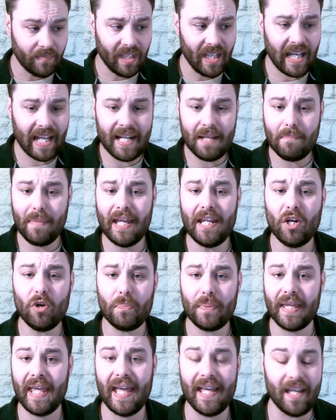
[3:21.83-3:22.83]
and it may not
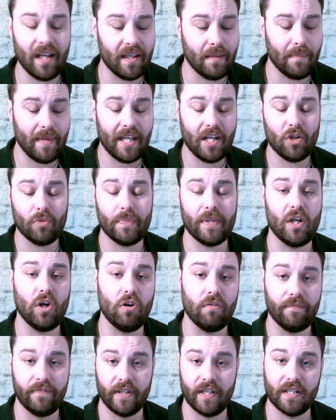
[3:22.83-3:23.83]
be
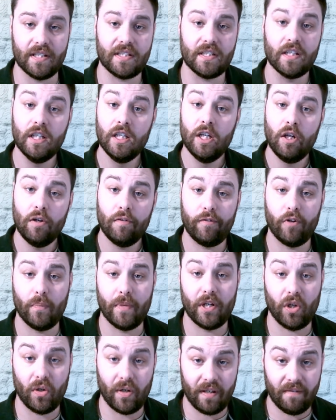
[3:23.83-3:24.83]
obvious from a
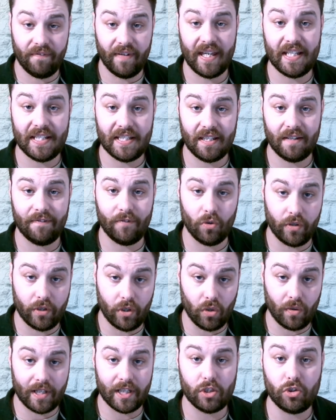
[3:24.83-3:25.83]
non-invasive or
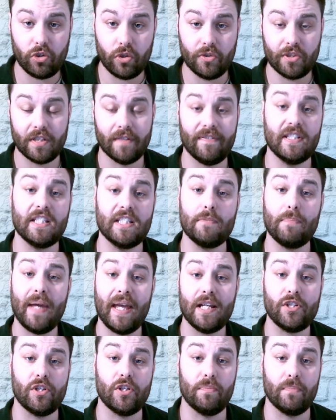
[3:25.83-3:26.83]
non-intrusive
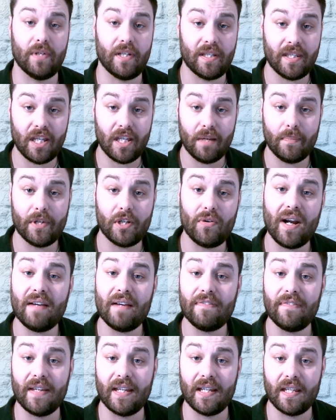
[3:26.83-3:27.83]
inspection, but a
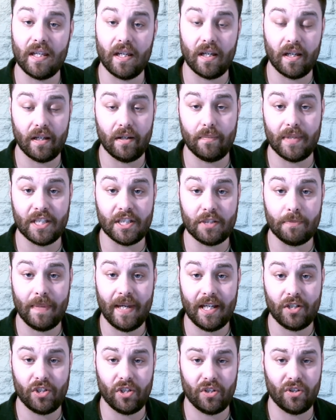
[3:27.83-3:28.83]
thermographic
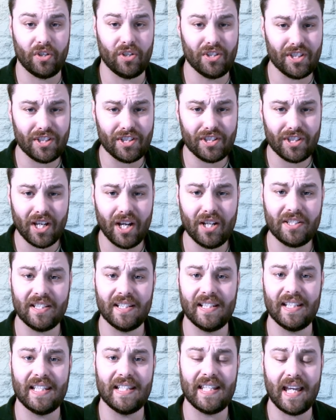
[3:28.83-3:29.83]
inspection can
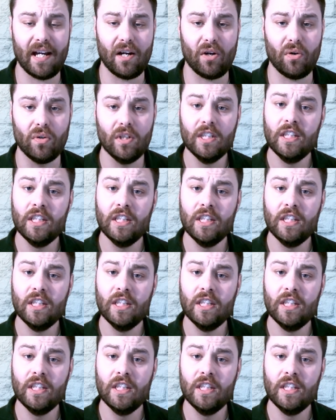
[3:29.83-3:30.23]
certainly tell